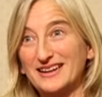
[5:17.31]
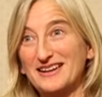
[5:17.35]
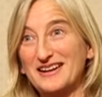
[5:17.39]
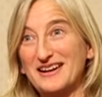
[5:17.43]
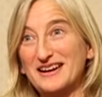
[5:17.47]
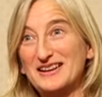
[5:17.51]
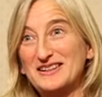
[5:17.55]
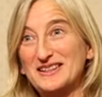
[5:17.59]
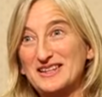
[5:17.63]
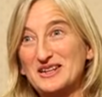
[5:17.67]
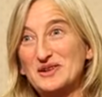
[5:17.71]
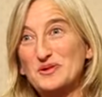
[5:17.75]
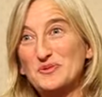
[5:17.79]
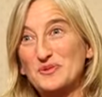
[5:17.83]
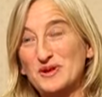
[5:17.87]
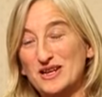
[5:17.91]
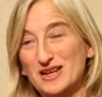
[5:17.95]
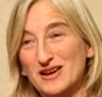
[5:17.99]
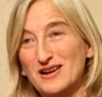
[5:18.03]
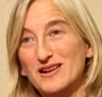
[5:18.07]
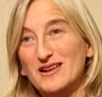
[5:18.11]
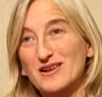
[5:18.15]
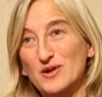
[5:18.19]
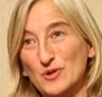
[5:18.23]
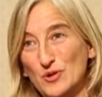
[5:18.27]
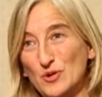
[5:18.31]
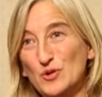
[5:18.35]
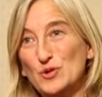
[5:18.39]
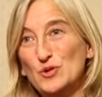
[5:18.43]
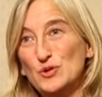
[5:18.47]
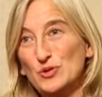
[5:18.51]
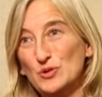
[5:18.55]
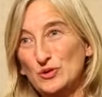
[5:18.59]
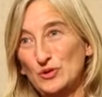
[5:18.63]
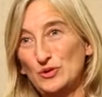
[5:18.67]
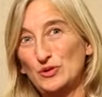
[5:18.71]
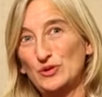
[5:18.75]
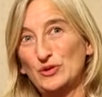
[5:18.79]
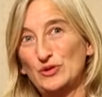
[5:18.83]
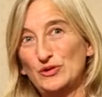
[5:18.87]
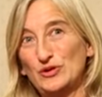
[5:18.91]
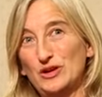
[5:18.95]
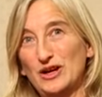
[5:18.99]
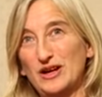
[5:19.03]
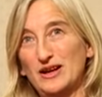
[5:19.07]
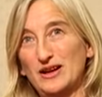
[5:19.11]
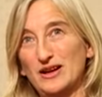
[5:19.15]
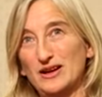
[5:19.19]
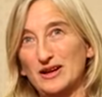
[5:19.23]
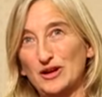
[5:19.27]
I think we are all
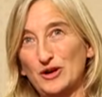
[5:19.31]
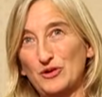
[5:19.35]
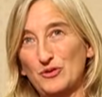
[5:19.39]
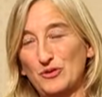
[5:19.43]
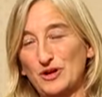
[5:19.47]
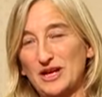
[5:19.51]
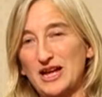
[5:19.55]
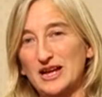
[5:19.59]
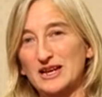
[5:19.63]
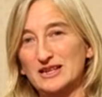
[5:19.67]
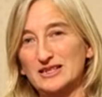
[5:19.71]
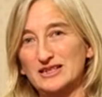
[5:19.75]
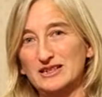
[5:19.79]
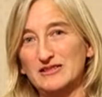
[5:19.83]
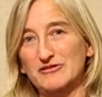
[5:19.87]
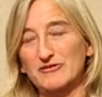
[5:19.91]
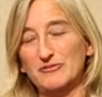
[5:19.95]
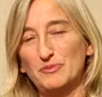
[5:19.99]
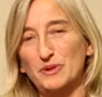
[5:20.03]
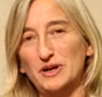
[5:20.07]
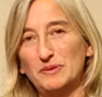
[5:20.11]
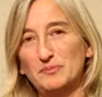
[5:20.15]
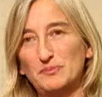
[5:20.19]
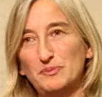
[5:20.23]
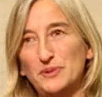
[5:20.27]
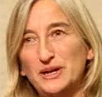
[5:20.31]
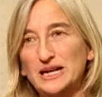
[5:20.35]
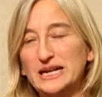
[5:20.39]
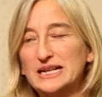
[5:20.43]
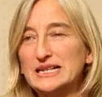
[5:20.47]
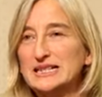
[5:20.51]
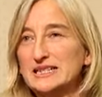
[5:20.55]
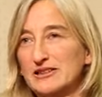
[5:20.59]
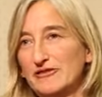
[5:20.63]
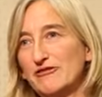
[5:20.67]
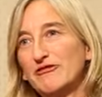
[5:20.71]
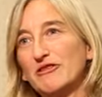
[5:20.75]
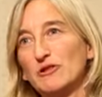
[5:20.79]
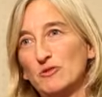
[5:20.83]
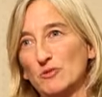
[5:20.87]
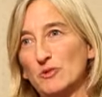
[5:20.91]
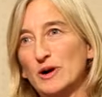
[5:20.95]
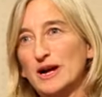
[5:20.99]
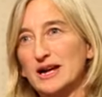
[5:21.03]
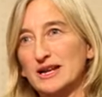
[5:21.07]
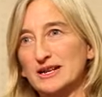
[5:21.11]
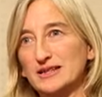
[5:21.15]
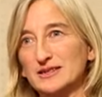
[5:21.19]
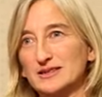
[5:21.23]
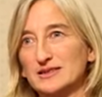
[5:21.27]
creative, but in different
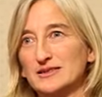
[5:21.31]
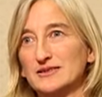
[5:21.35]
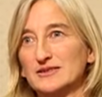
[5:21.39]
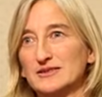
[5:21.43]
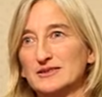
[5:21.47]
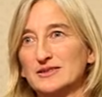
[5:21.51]
ways.